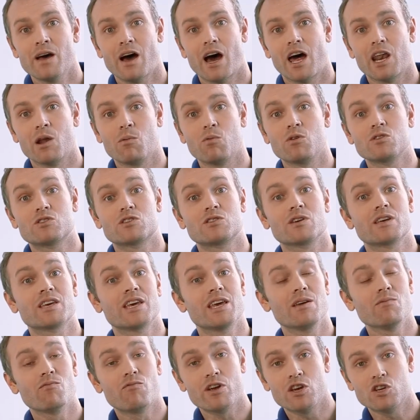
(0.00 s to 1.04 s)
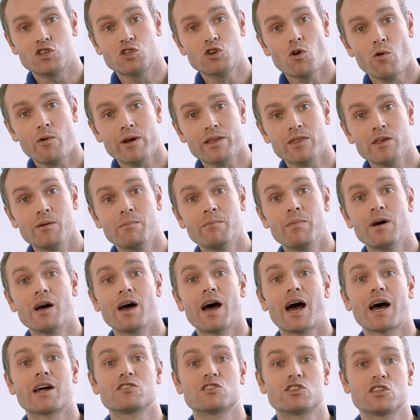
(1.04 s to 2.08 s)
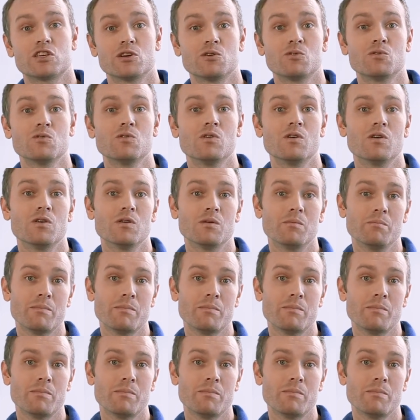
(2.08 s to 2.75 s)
and I want to keep reassuring them until